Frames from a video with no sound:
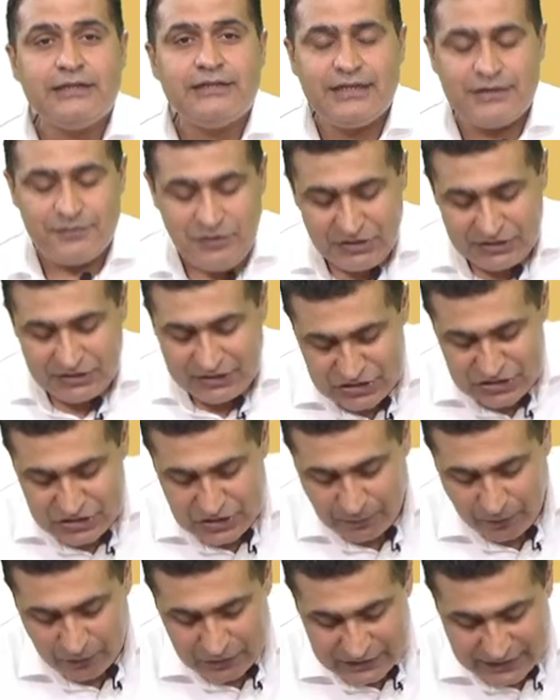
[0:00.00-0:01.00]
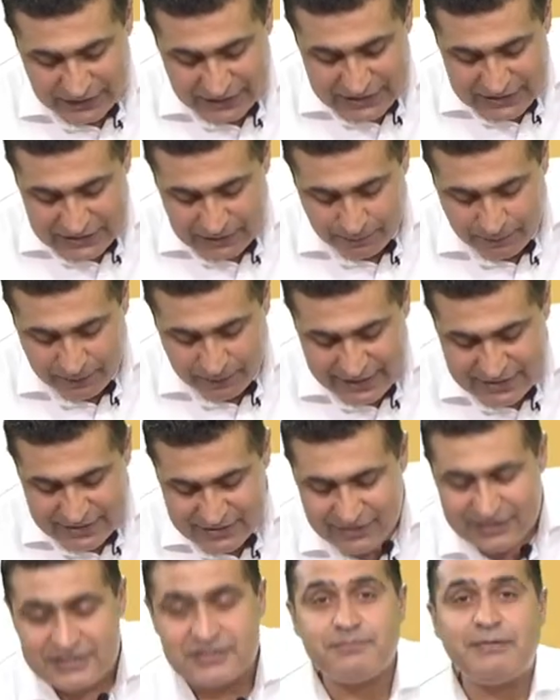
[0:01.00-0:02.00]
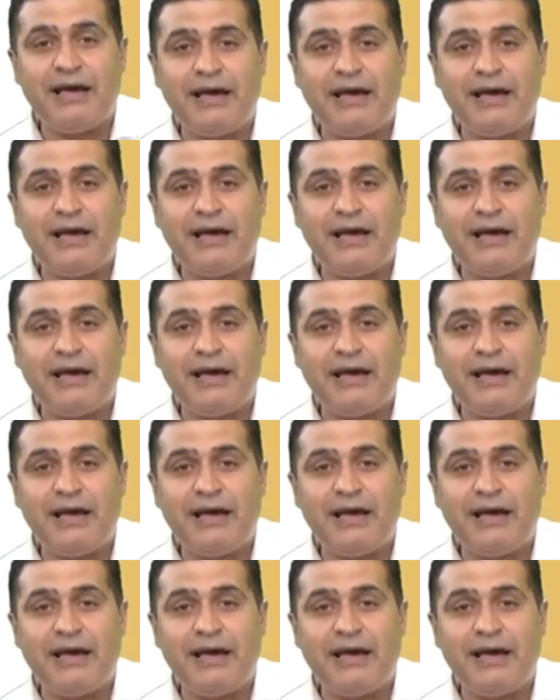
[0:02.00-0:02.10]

Then we touched upon the enterprise risk